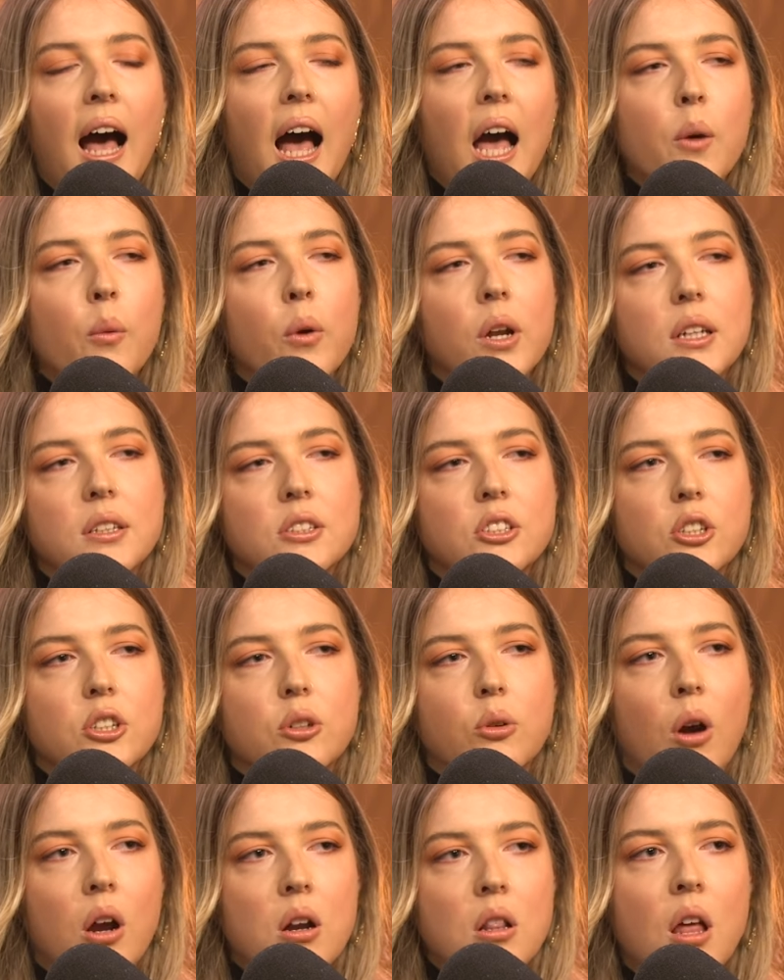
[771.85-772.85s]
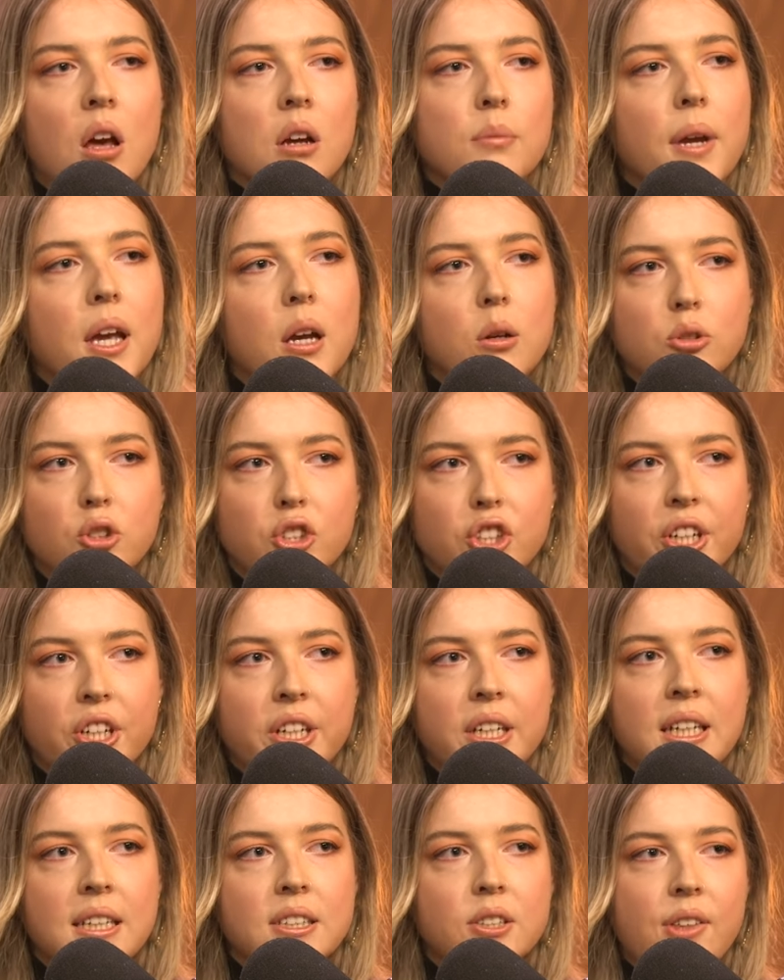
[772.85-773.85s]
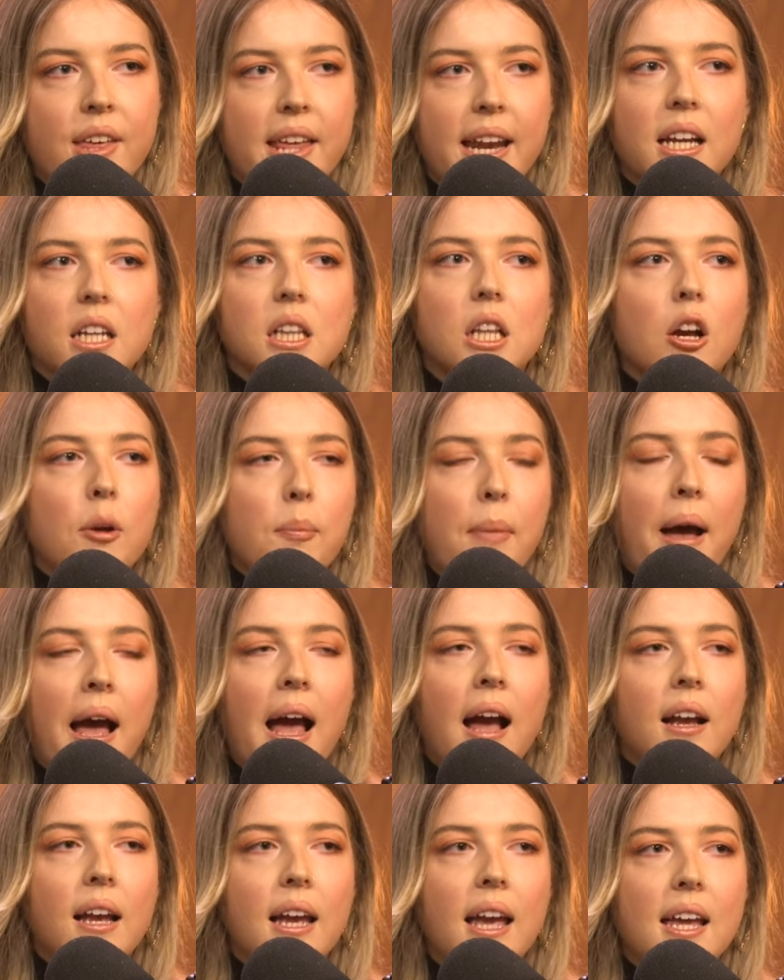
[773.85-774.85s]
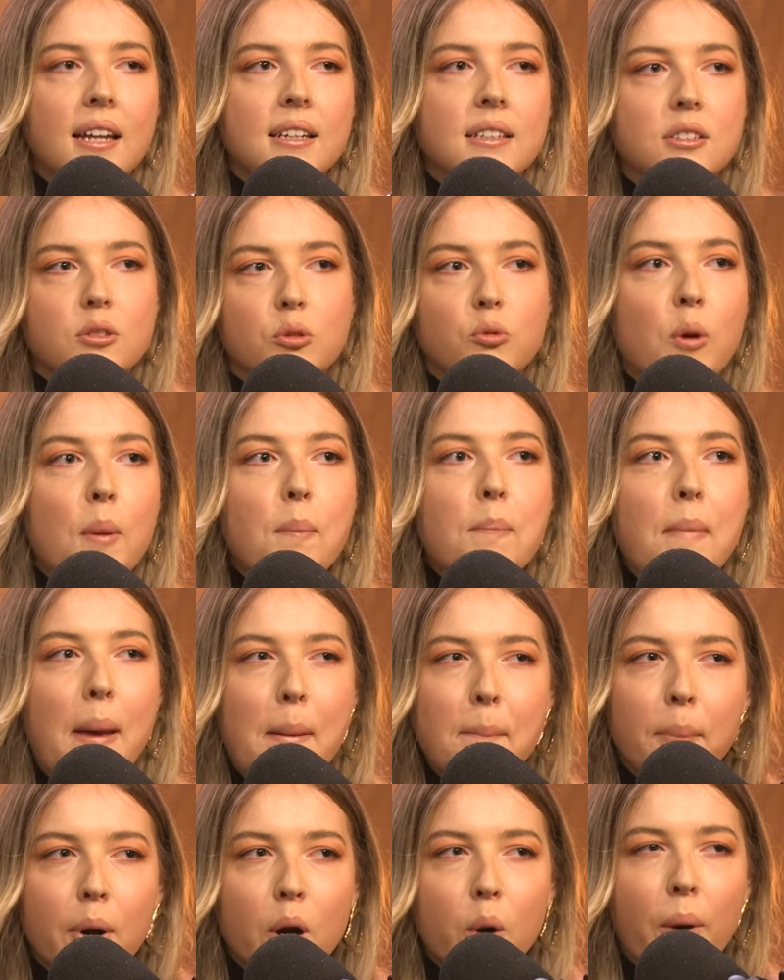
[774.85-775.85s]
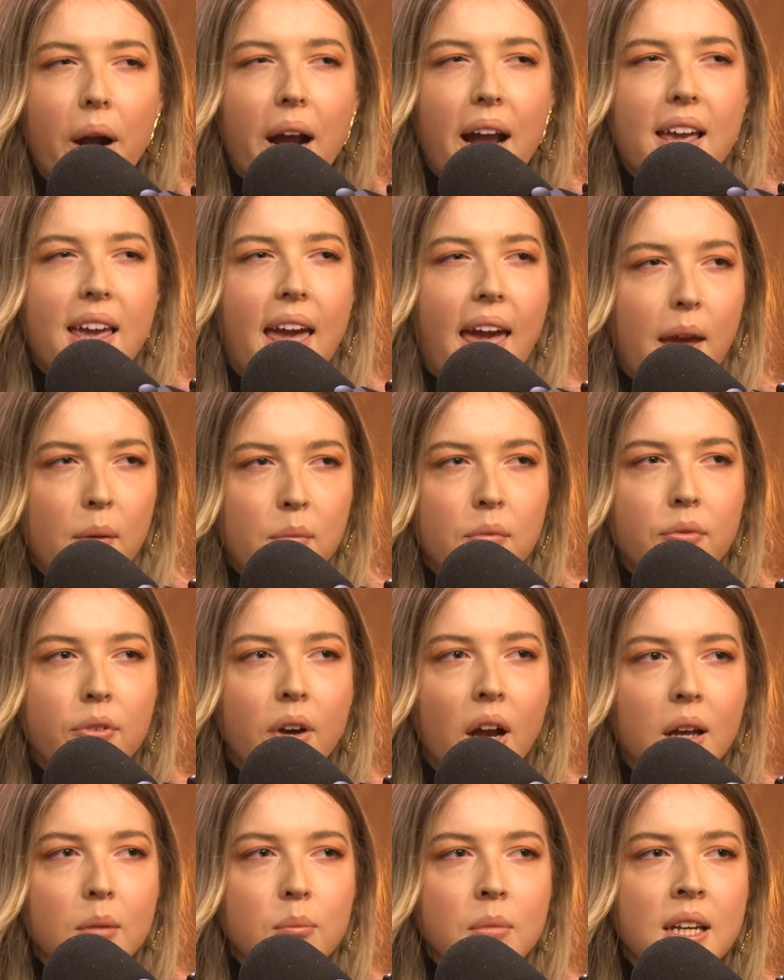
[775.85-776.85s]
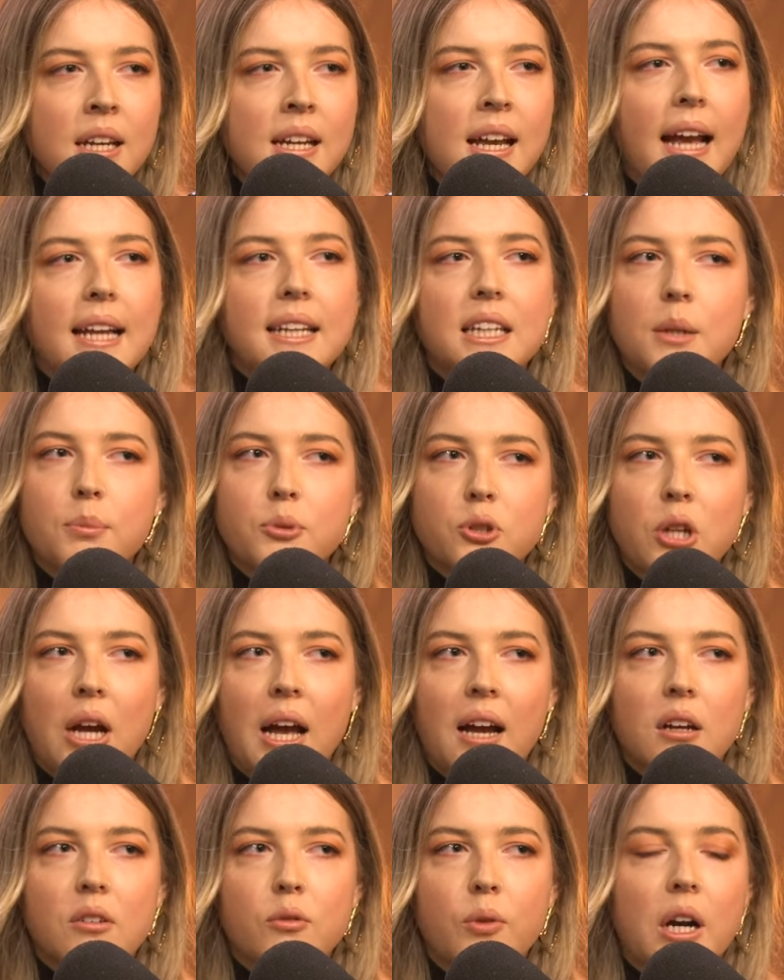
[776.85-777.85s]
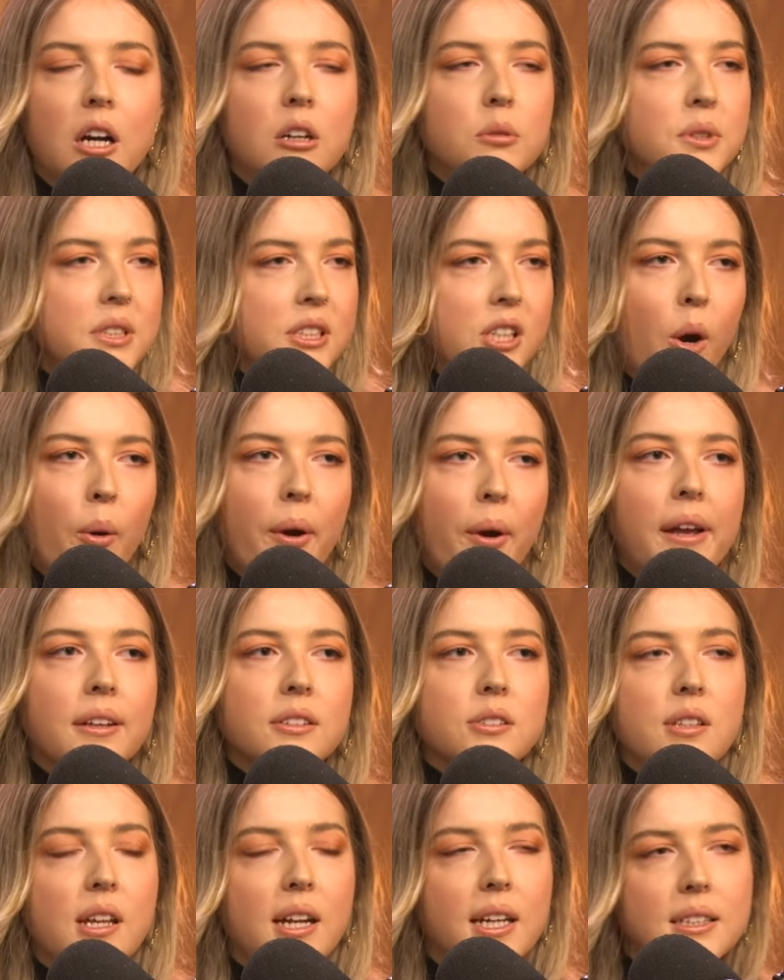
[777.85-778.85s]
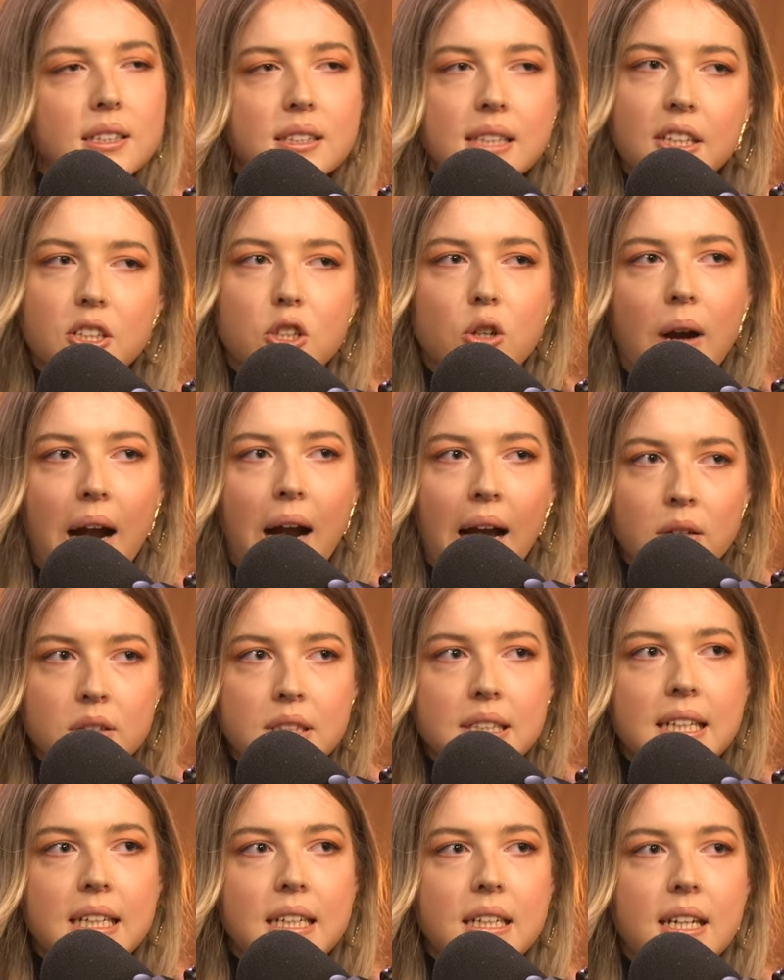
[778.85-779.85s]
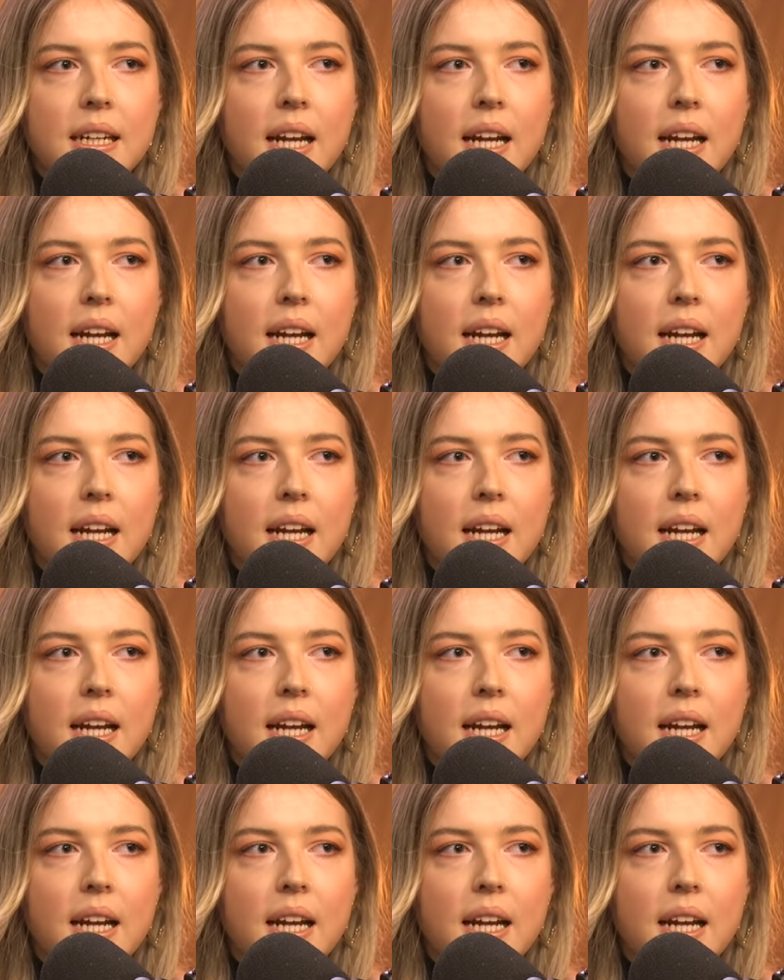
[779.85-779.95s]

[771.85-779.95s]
I wanted to chronologue my own journey so that I could look back and remember where I came from and keep track of where I was going so that I stayed grounded